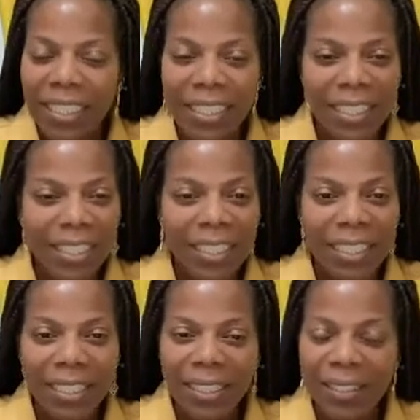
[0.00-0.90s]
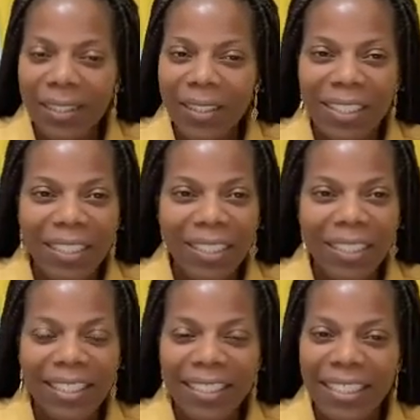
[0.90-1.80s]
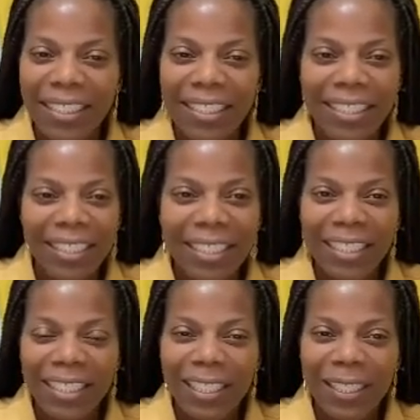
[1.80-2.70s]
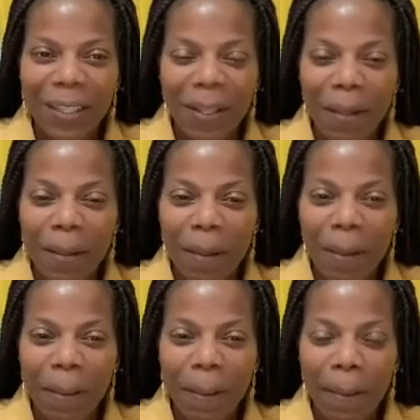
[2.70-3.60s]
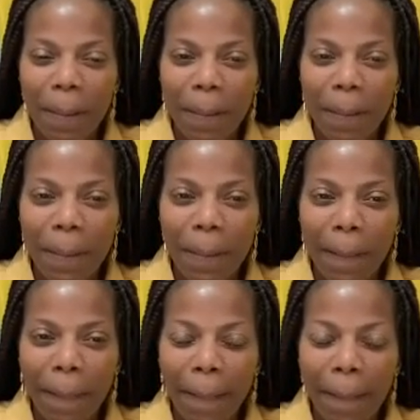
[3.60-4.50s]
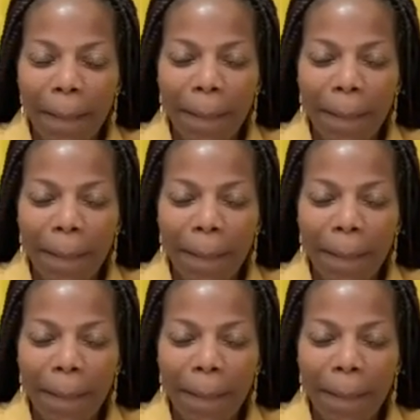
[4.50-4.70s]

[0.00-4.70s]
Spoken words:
[no speech]